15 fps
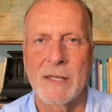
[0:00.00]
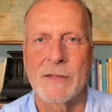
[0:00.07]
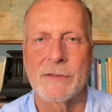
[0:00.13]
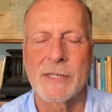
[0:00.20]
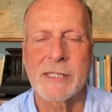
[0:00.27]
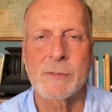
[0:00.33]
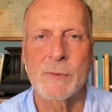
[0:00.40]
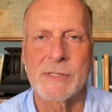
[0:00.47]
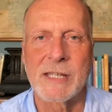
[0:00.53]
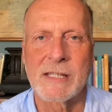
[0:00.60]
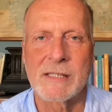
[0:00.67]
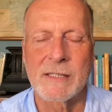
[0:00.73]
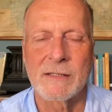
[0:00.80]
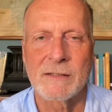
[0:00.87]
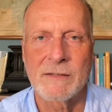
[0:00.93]
This was
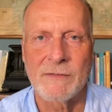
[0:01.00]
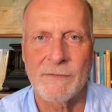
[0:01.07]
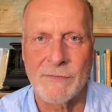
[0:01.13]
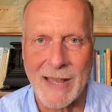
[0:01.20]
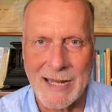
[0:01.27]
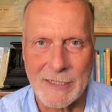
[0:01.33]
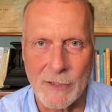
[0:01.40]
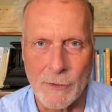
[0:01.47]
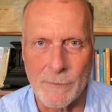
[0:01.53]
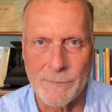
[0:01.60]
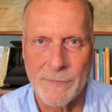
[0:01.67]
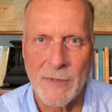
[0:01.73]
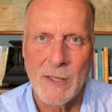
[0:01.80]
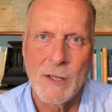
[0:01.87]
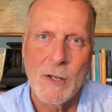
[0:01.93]
his value.
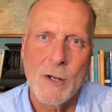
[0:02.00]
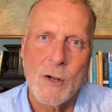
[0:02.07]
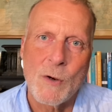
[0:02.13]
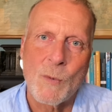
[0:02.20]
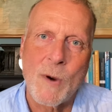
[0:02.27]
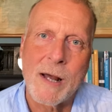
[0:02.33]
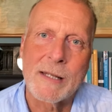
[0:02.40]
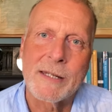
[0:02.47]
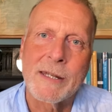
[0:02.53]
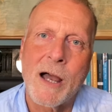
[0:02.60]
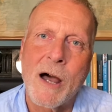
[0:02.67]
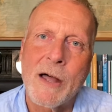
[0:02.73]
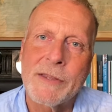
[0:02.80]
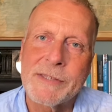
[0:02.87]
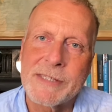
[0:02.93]
While
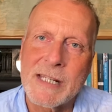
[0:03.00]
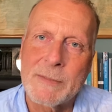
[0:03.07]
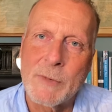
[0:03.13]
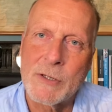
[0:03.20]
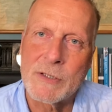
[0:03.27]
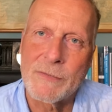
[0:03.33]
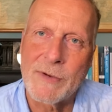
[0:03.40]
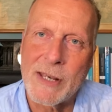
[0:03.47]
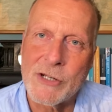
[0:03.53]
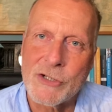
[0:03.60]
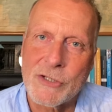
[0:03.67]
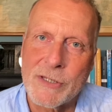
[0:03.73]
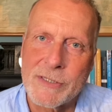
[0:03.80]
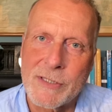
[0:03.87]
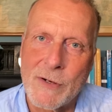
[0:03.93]
enhancing
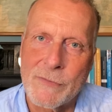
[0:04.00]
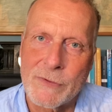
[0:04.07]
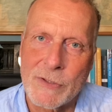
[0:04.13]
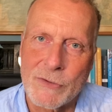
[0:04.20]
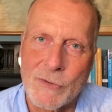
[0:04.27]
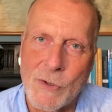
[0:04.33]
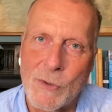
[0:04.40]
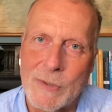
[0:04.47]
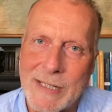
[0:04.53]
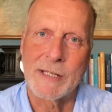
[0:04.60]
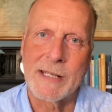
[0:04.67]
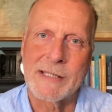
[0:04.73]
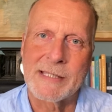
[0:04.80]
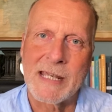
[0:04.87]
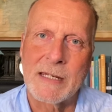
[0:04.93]
motivation and self-control
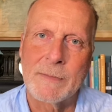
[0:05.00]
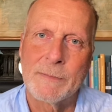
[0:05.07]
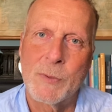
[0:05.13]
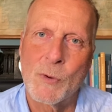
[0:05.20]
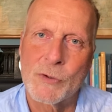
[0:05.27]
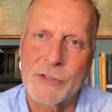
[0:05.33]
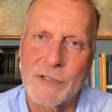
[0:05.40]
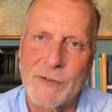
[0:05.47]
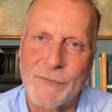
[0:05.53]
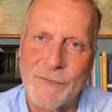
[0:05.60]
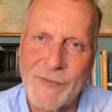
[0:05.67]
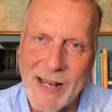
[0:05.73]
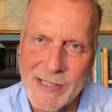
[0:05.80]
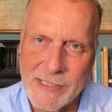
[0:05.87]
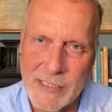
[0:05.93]
is an important
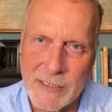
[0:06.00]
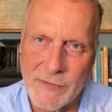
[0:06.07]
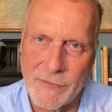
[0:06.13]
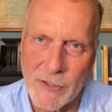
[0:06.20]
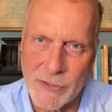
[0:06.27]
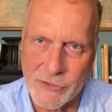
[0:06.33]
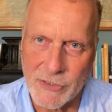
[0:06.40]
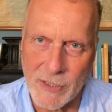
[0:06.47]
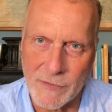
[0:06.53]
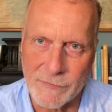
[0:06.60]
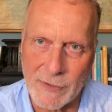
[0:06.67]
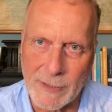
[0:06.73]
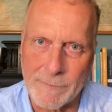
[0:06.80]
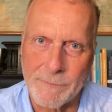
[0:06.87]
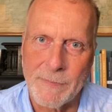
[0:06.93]
facet of urge
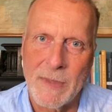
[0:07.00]
surfing,